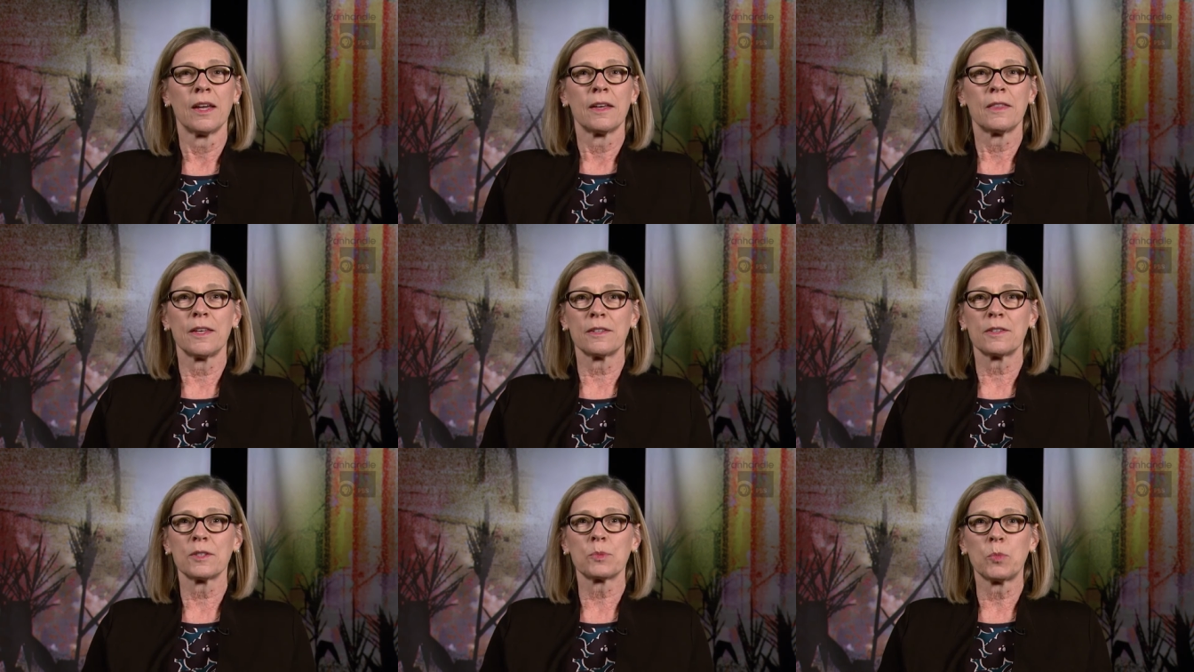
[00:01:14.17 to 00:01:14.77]

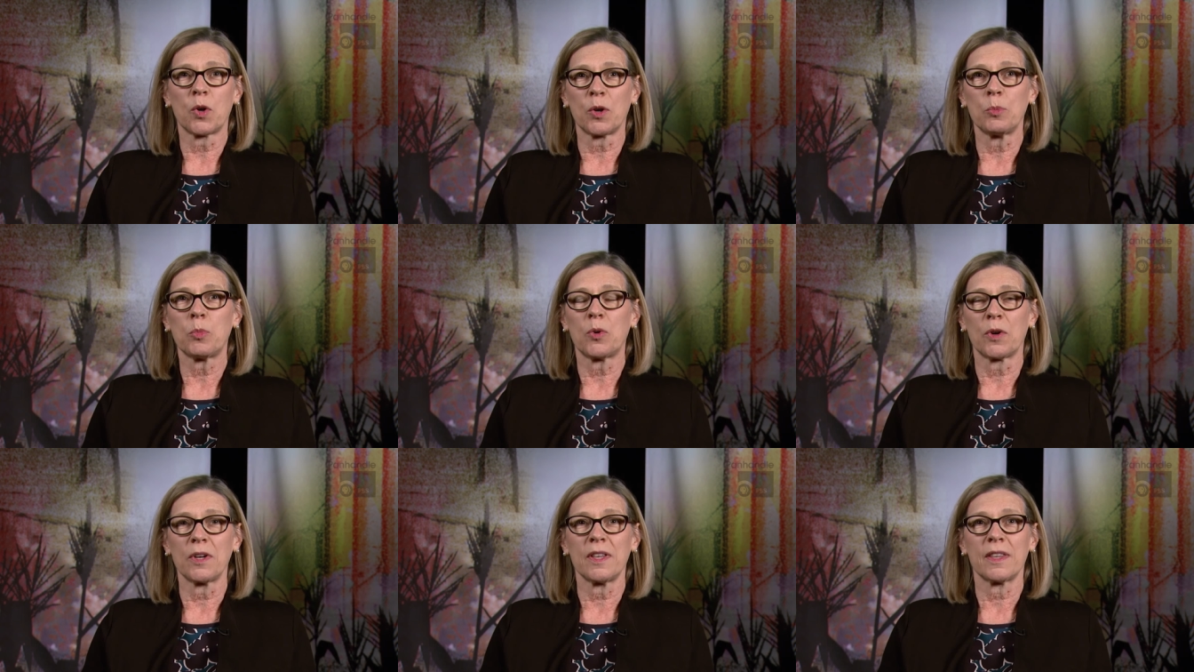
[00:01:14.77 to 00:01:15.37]
This is more
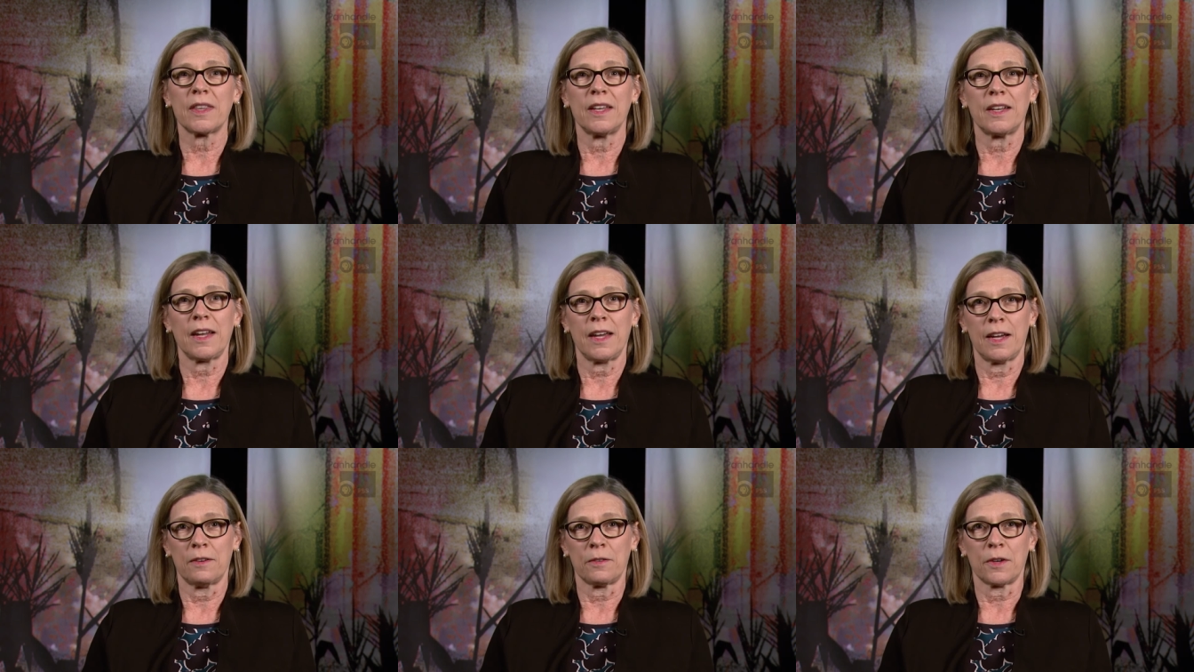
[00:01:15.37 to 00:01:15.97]
important than
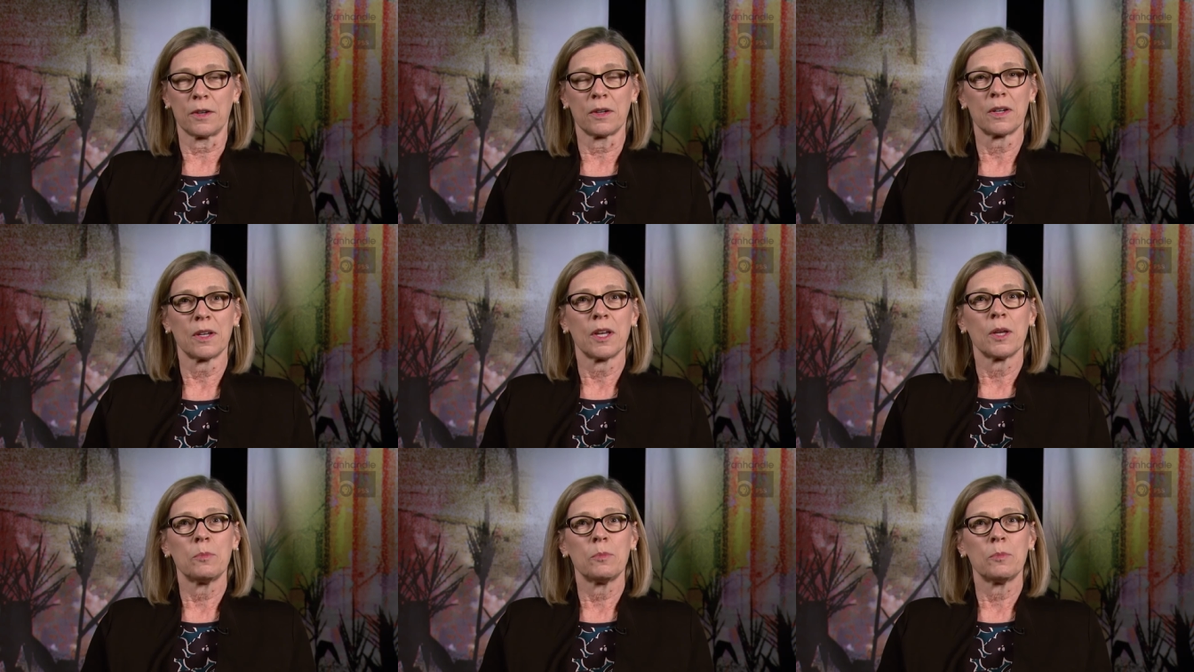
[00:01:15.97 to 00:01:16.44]
ever